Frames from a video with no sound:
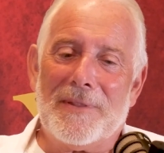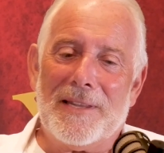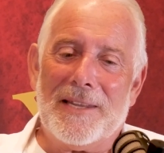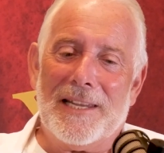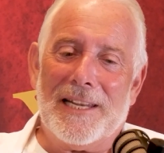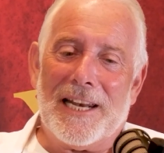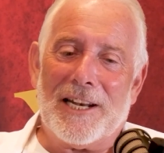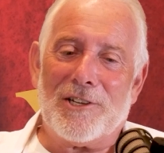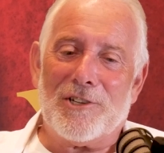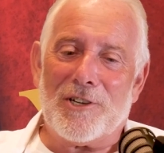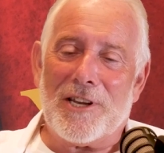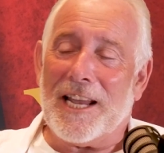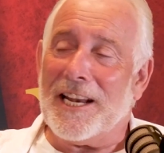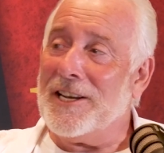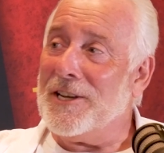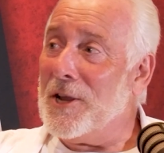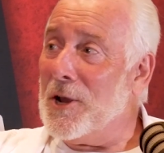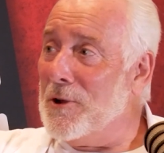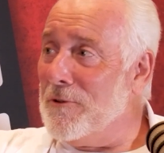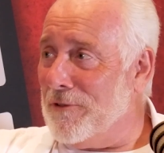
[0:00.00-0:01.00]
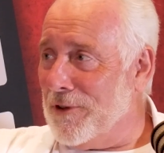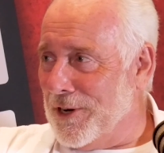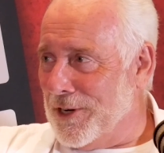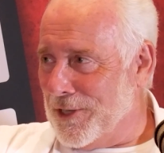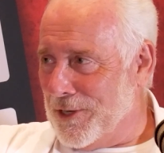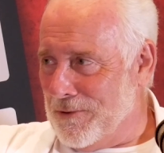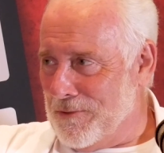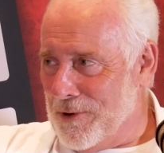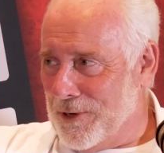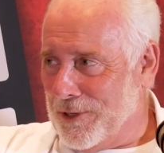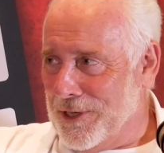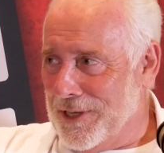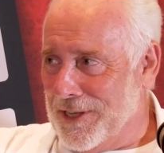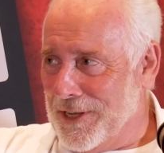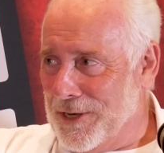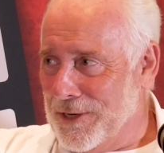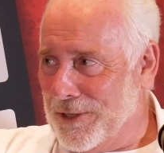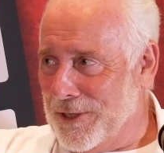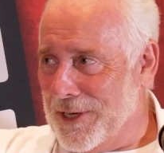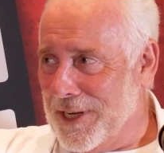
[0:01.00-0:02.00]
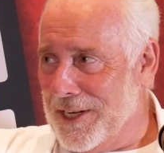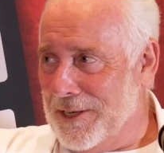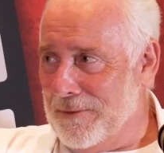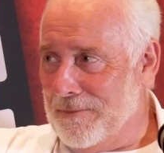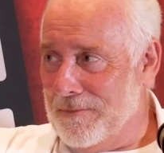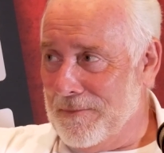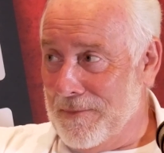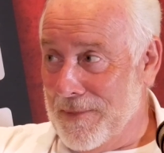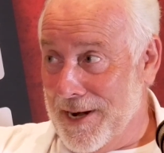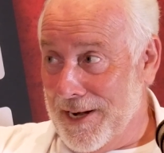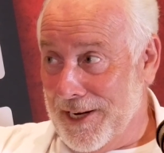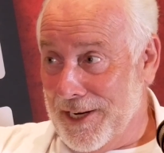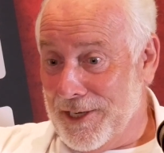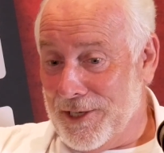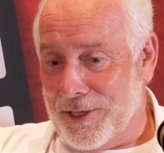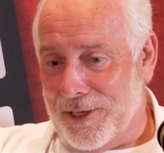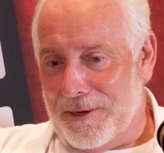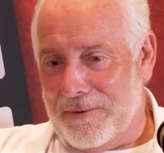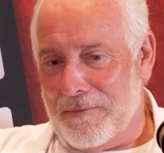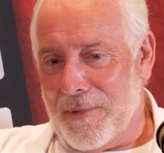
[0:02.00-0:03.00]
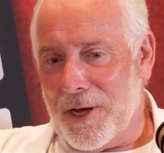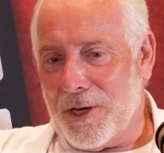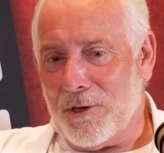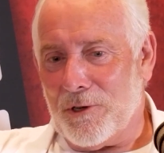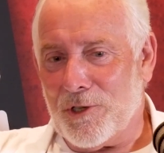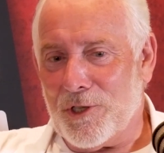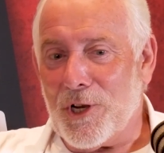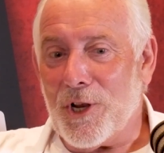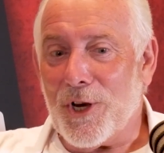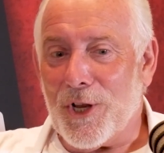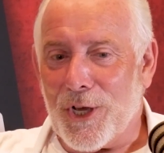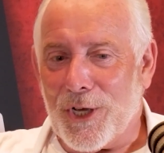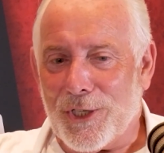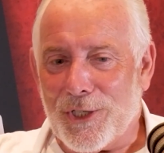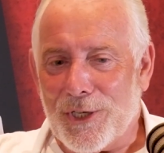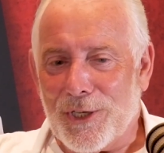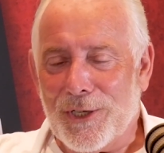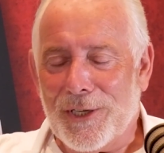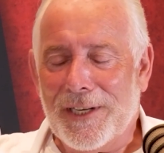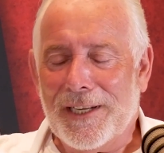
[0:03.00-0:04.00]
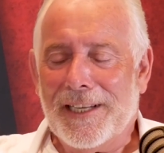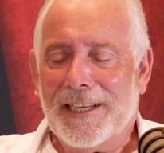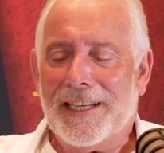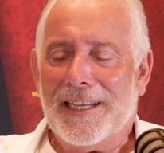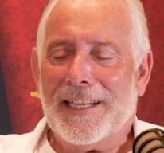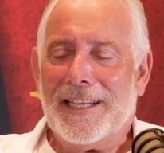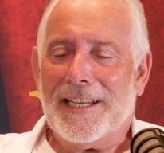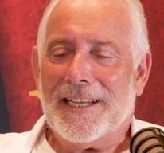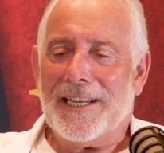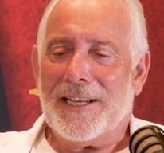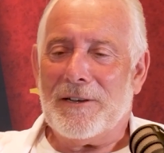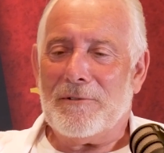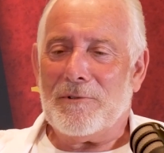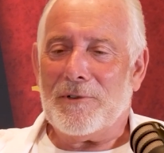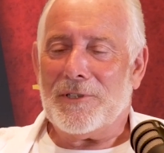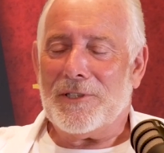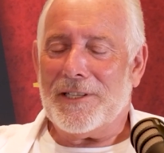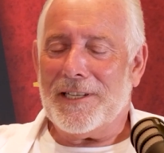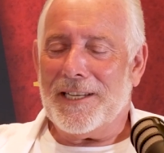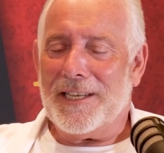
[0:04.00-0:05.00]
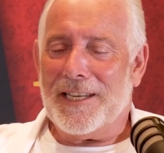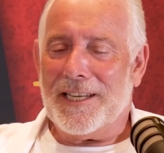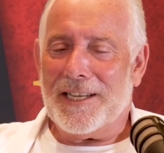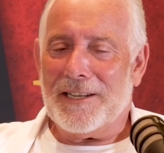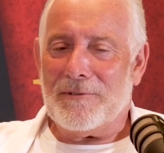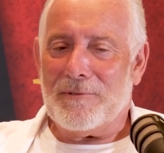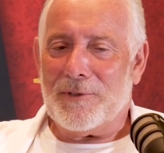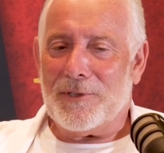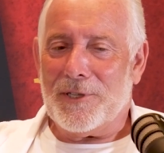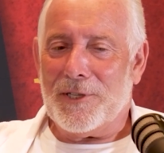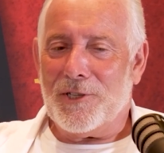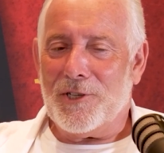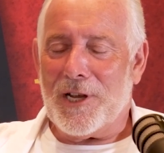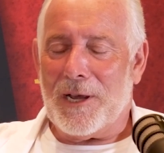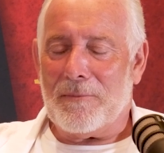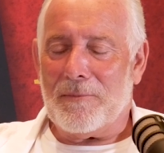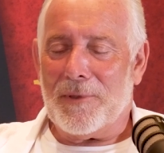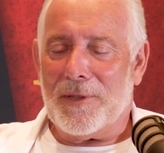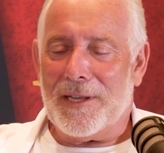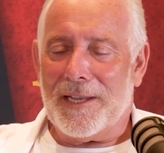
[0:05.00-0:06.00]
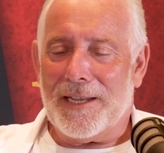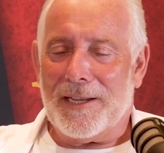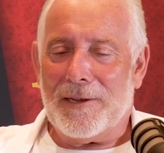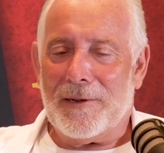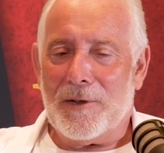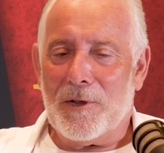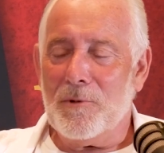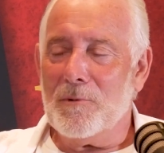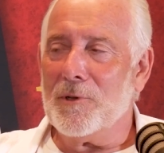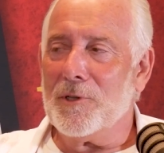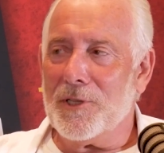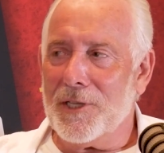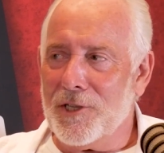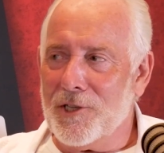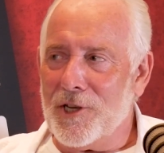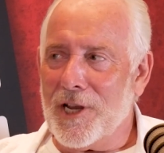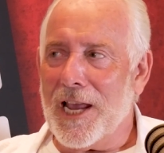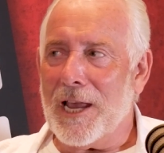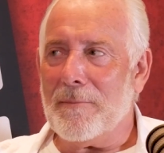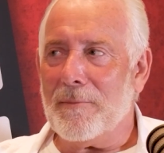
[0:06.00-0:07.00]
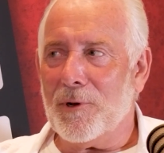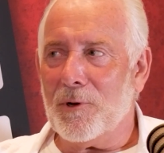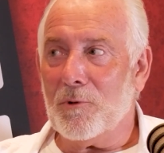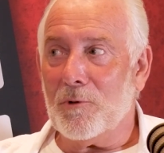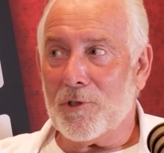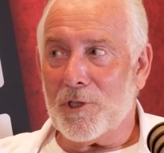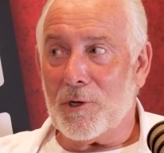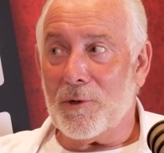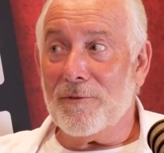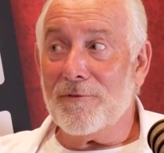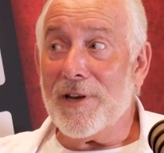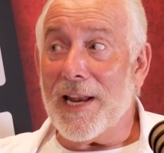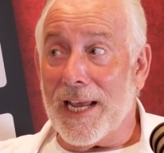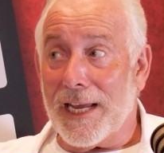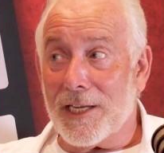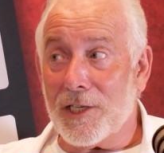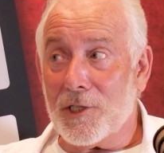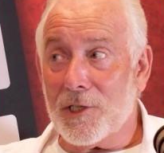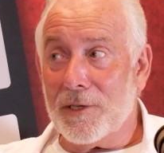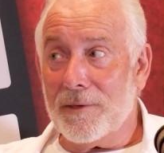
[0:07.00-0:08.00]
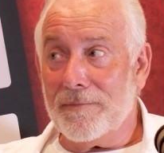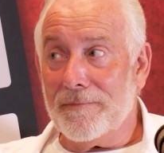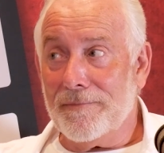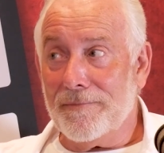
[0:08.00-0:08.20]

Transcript: Electric Andover, as it was in those days, in London. Michael Stoddart was the chap there, who was the chairman also of Next.